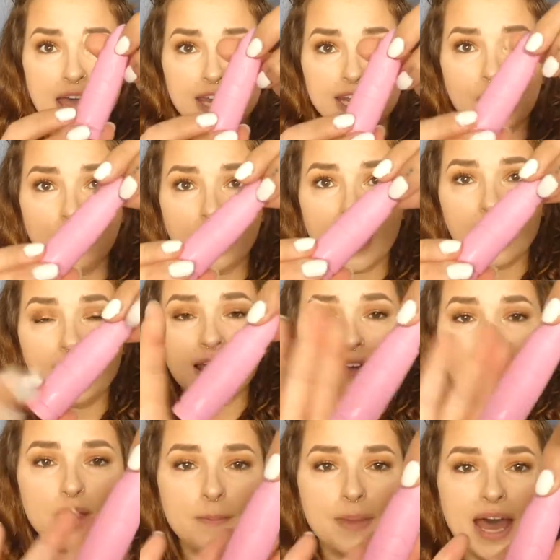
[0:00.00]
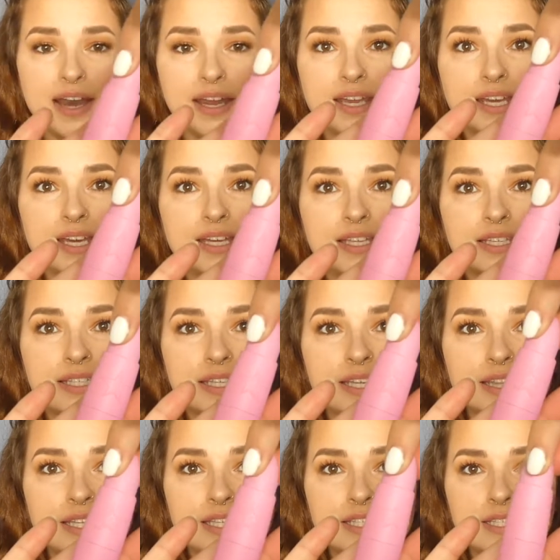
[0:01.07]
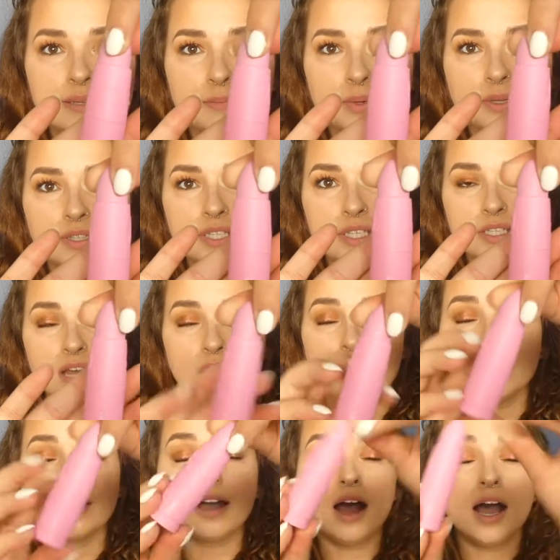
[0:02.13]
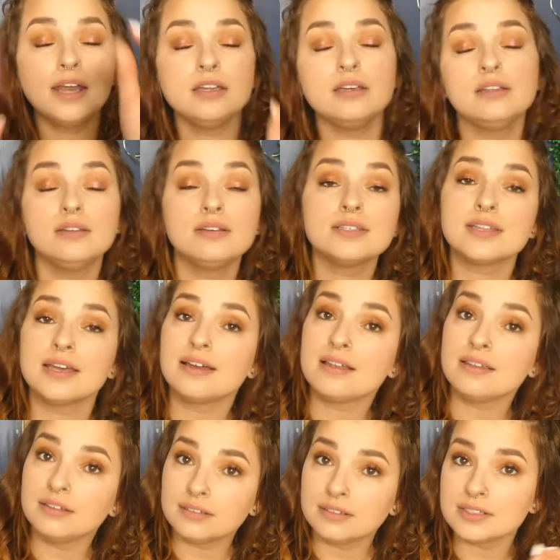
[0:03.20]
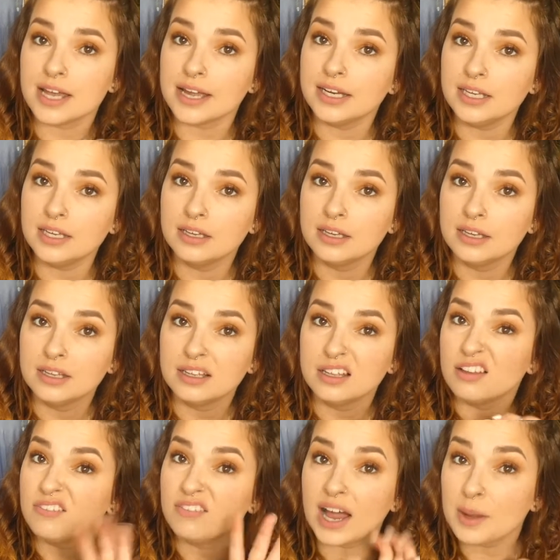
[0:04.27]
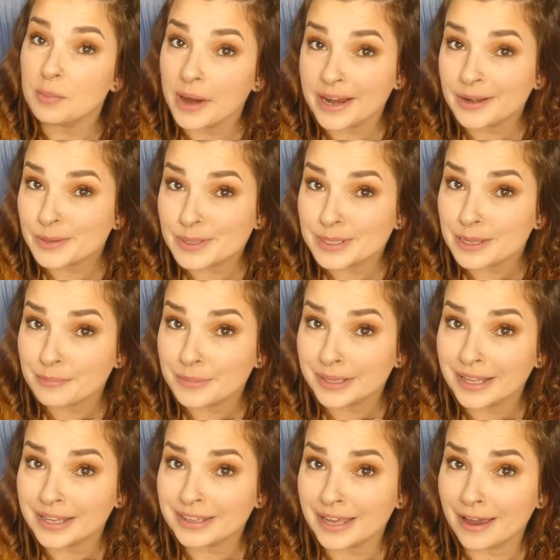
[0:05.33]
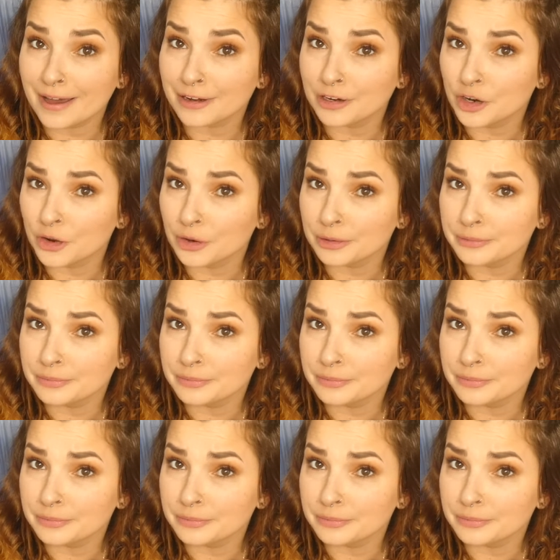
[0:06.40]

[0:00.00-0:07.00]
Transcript: Now what I love about it is the simple design. It kind of looks like a little tiny vibrator or something like that. I don't know.